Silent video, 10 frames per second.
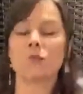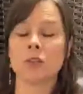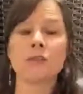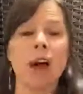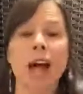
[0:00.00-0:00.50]

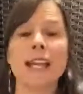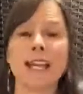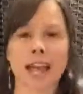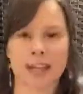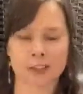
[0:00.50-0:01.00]

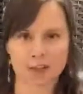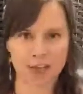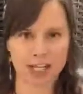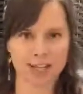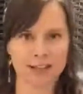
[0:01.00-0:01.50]
divine
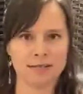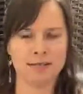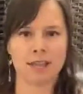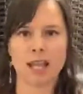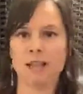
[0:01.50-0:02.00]
energy
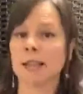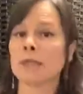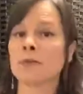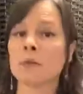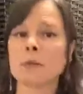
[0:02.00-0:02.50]
and
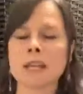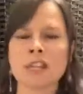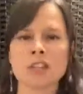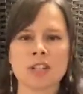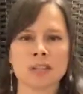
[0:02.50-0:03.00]

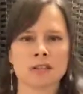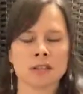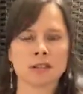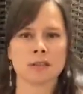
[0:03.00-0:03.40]
information